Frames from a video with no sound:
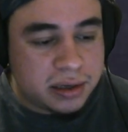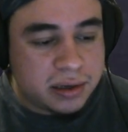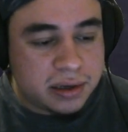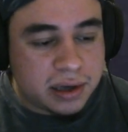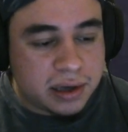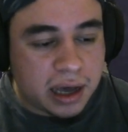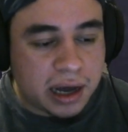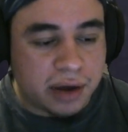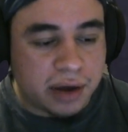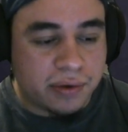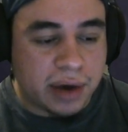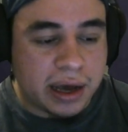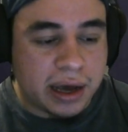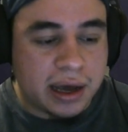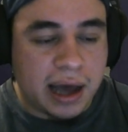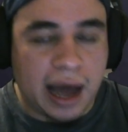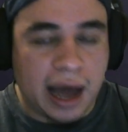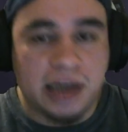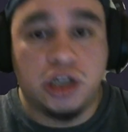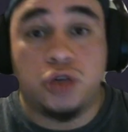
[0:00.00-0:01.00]
Anyway,
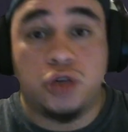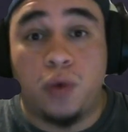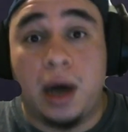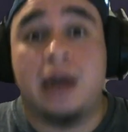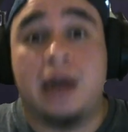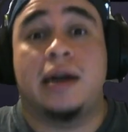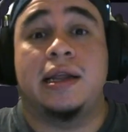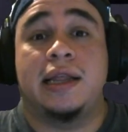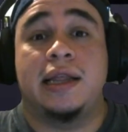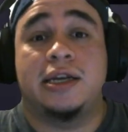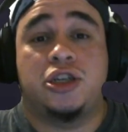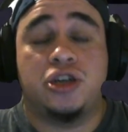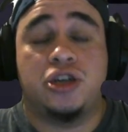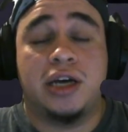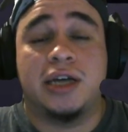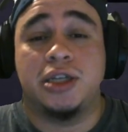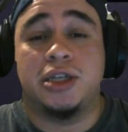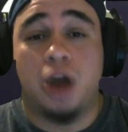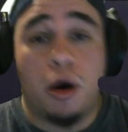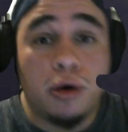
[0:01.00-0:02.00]
I just wanted to let you
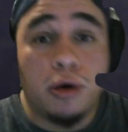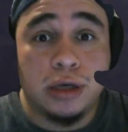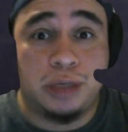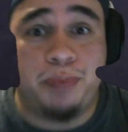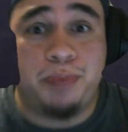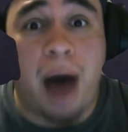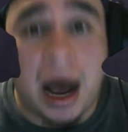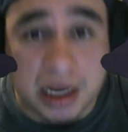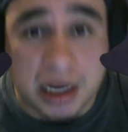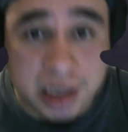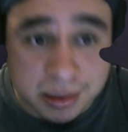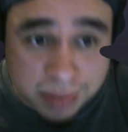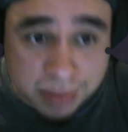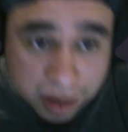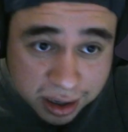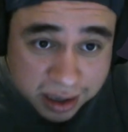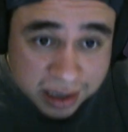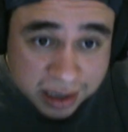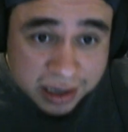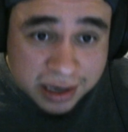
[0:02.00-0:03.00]
guys know it was
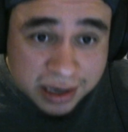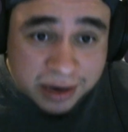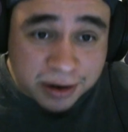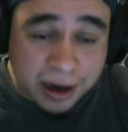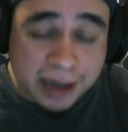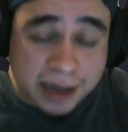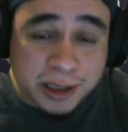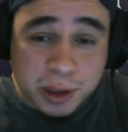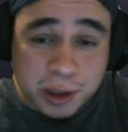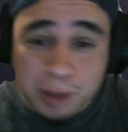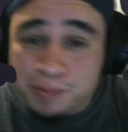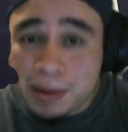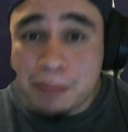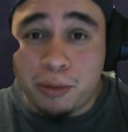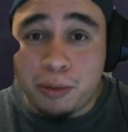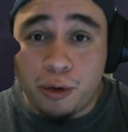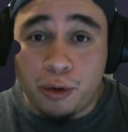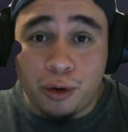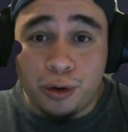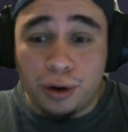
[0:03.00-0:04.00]
possible, right? So the
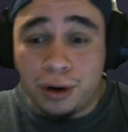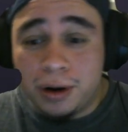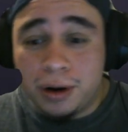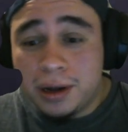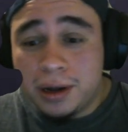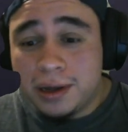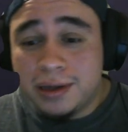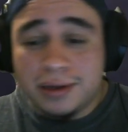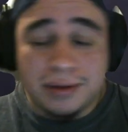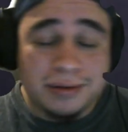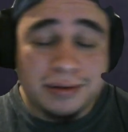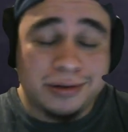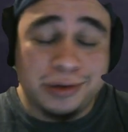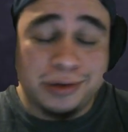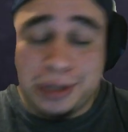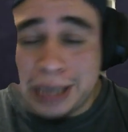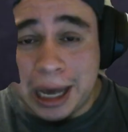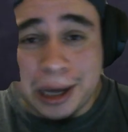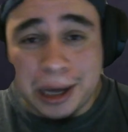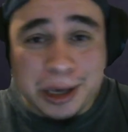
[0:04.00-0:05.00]
people who
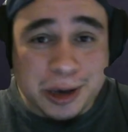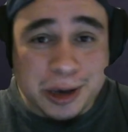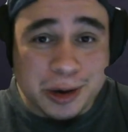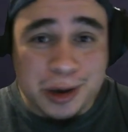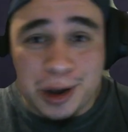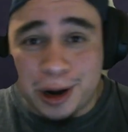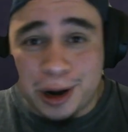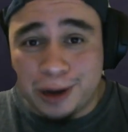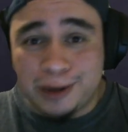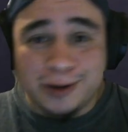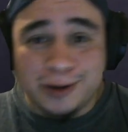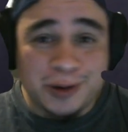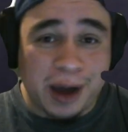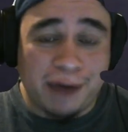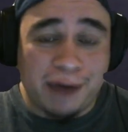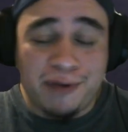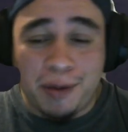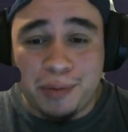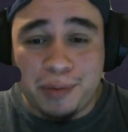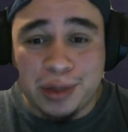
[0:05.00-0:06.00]
tell you, you
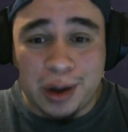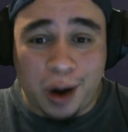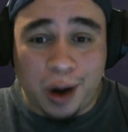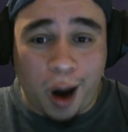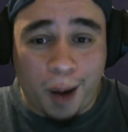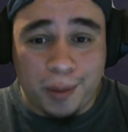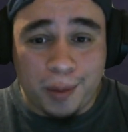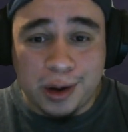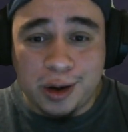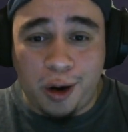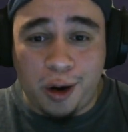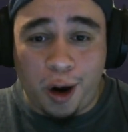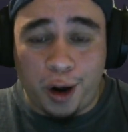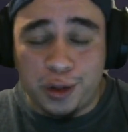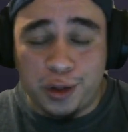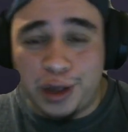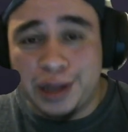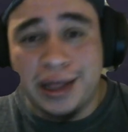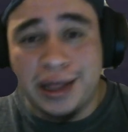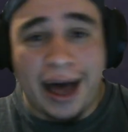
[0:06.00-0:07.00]
drive up with an armored car
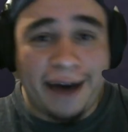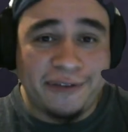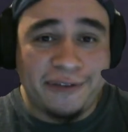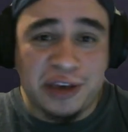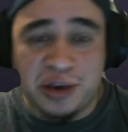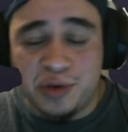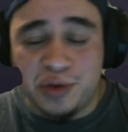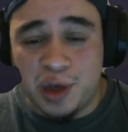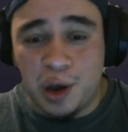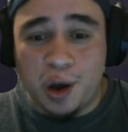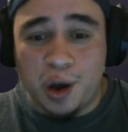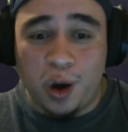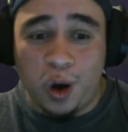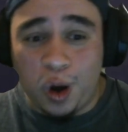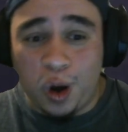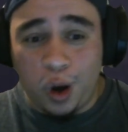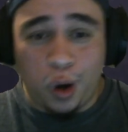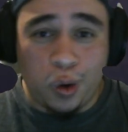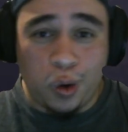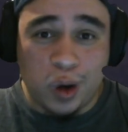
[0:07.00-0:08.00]
and they laugh at you and they go,
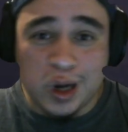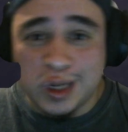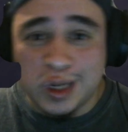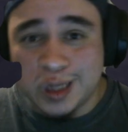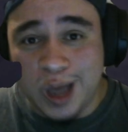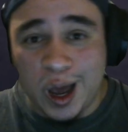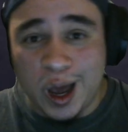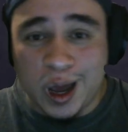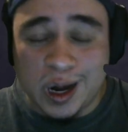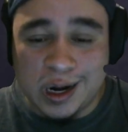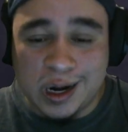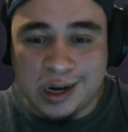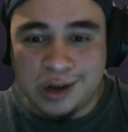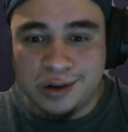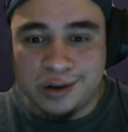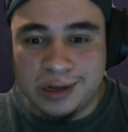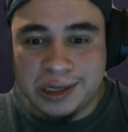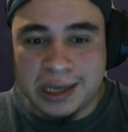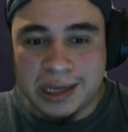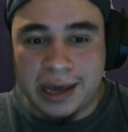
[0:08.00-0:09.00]
"Oh, what is that gonna
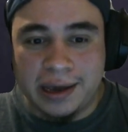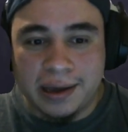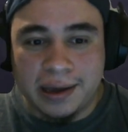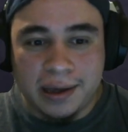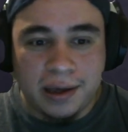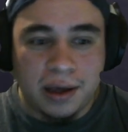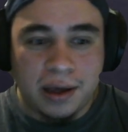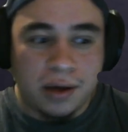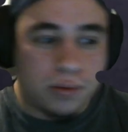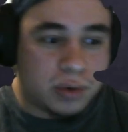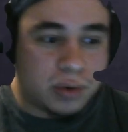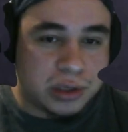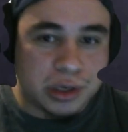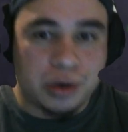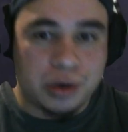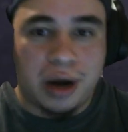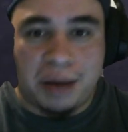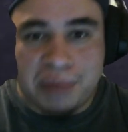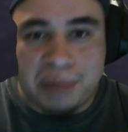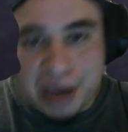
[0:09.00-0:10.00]
do?" It's like, well,
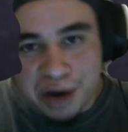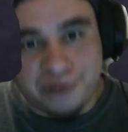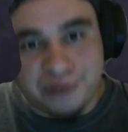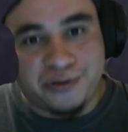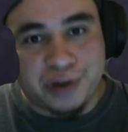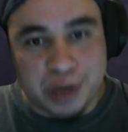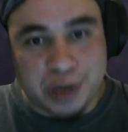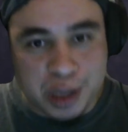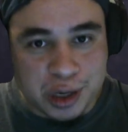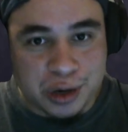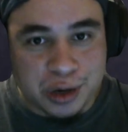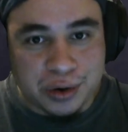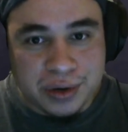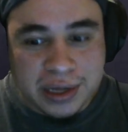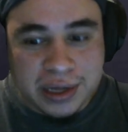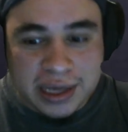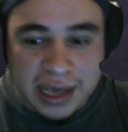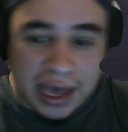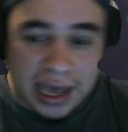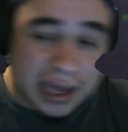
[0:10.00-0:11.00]
dude, I'm here for you,
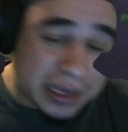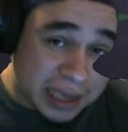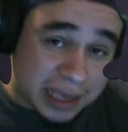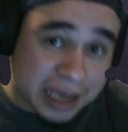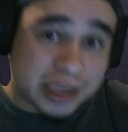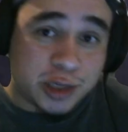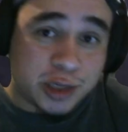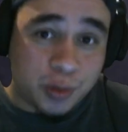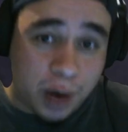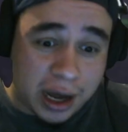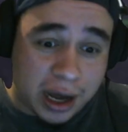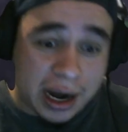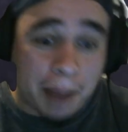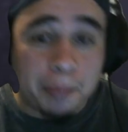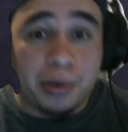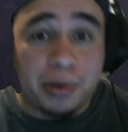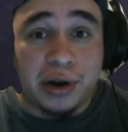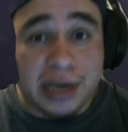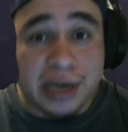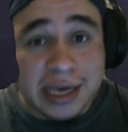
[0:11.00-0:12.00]
and guess what? I'm
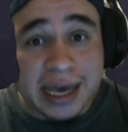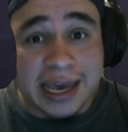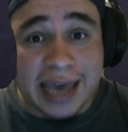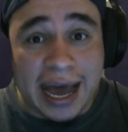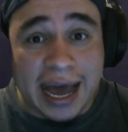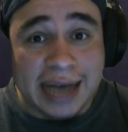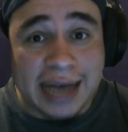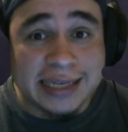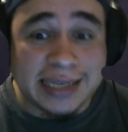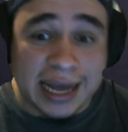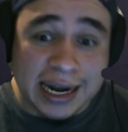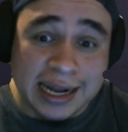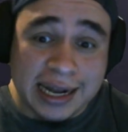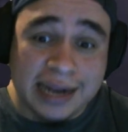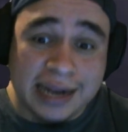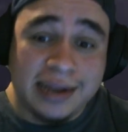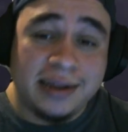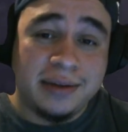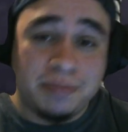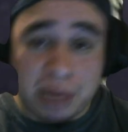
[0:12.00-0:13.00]
pretty kick-ass at it
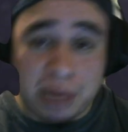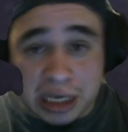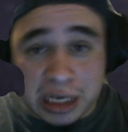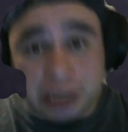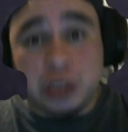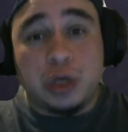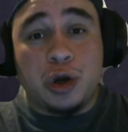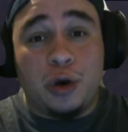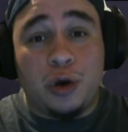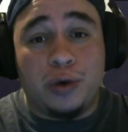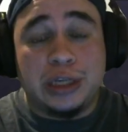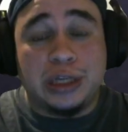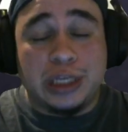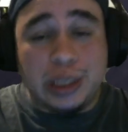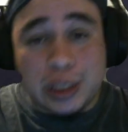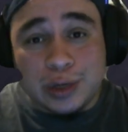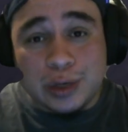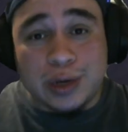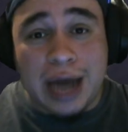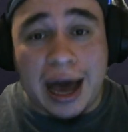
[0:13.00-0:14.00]
because you know what to
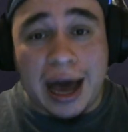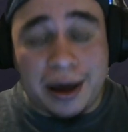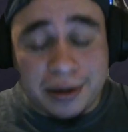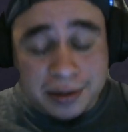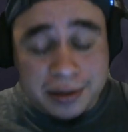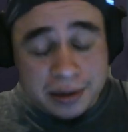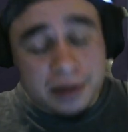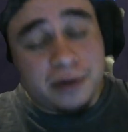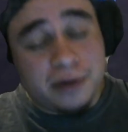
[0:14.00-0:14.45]
do now.